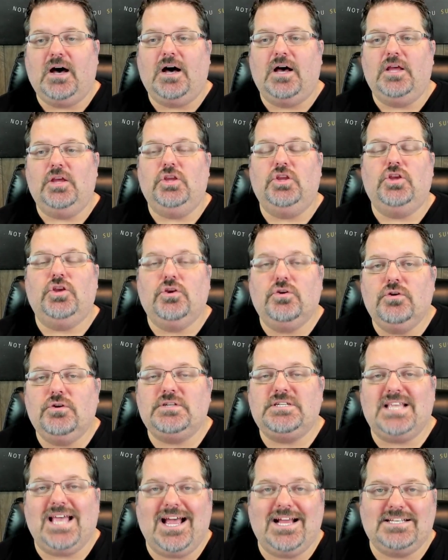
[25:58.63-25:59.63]

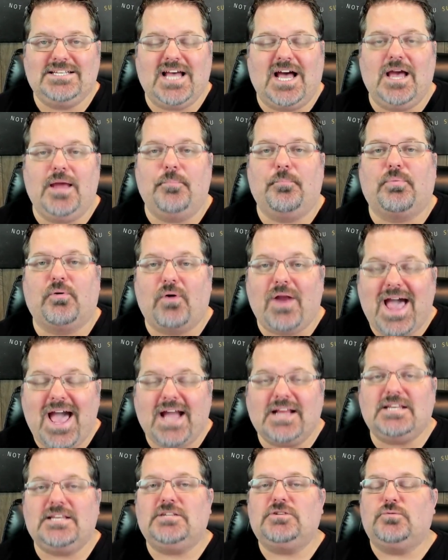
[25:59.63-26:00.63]
use that time,
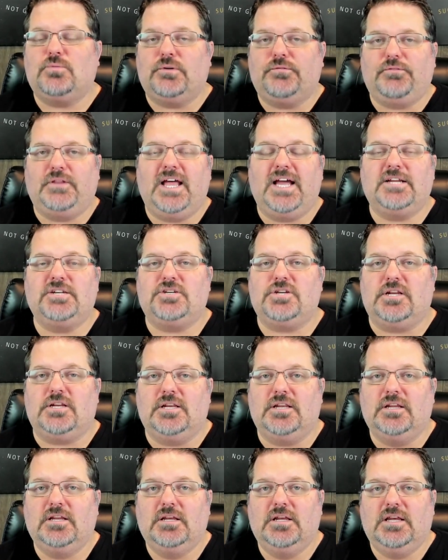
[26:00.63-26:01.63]
practice reflection.
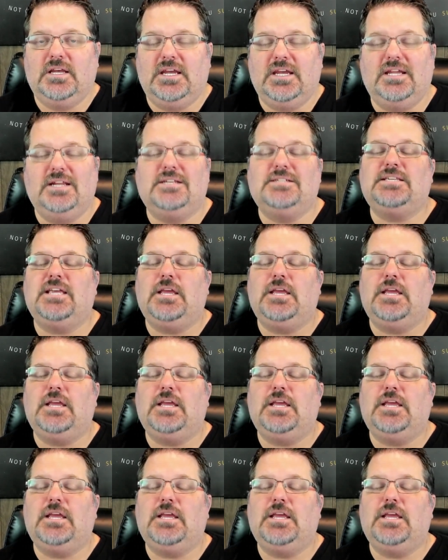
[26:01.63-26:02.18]
It is a